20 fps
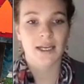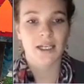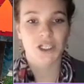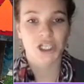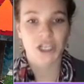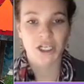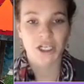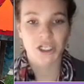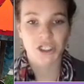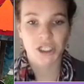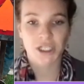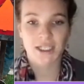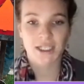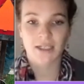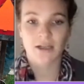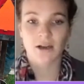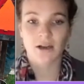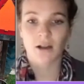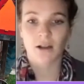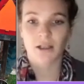changing
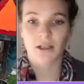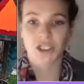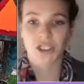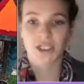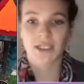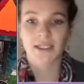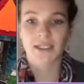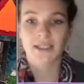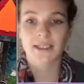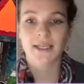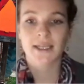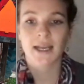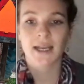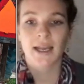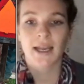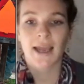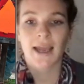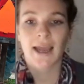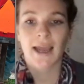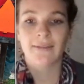technologies,
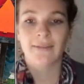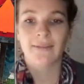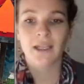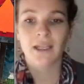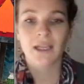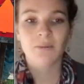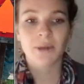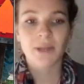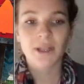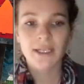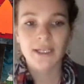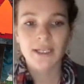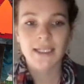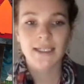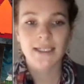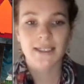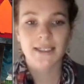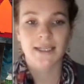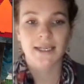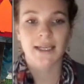and the ability
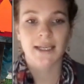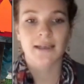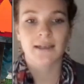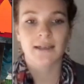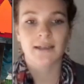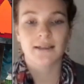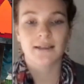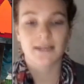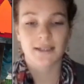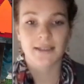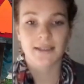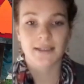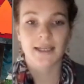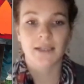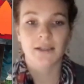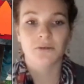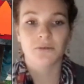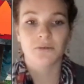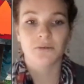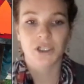to
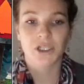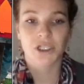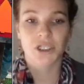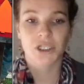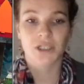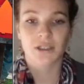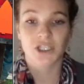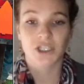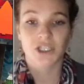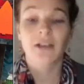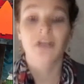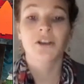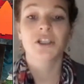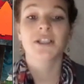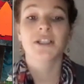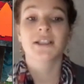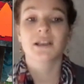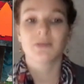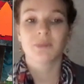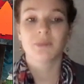sustain the region challenges
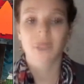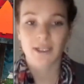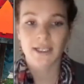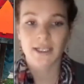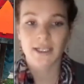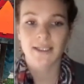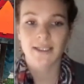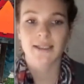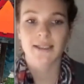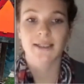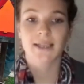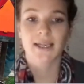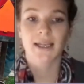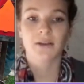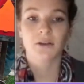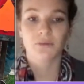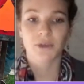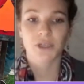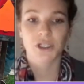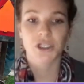the ability to sustain
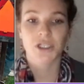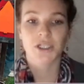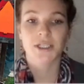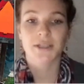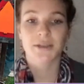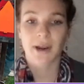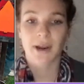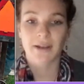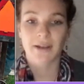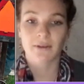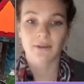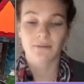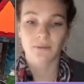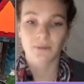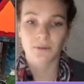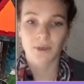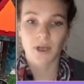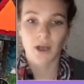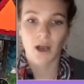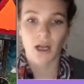the region's thriving
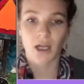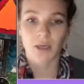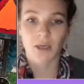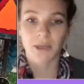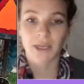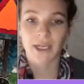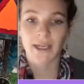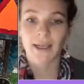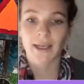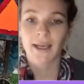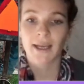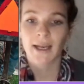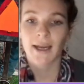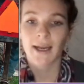food economy.